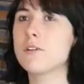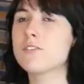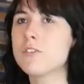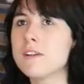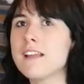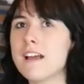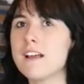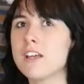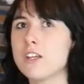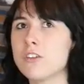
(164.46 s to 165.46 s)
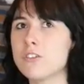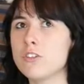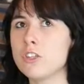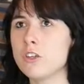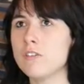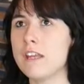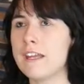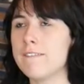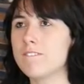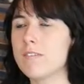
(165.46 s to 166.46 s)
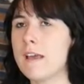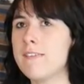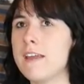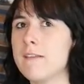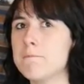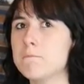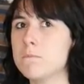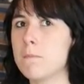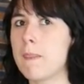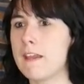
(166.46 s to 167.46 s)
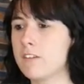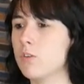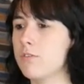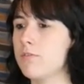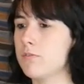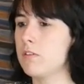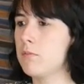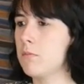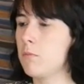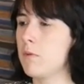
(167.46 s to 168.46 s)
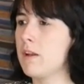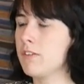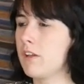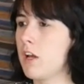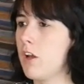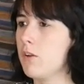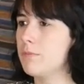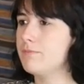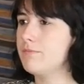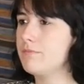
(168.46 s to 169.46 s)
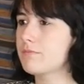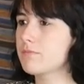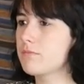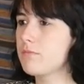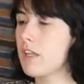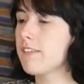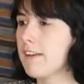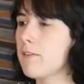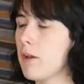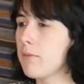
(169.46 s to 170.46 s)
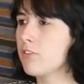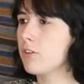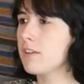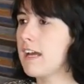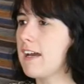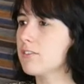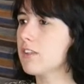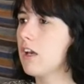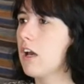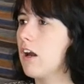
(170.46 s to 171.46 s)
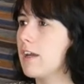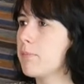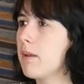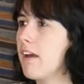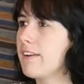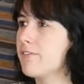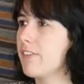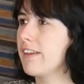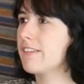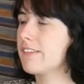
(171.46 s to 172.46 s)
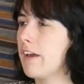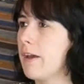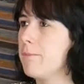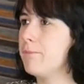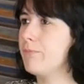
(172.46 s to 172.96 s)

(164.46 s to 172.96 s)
I was doing that at uni, and then like sort of when I was at home, as in at my student house, I applied for this. There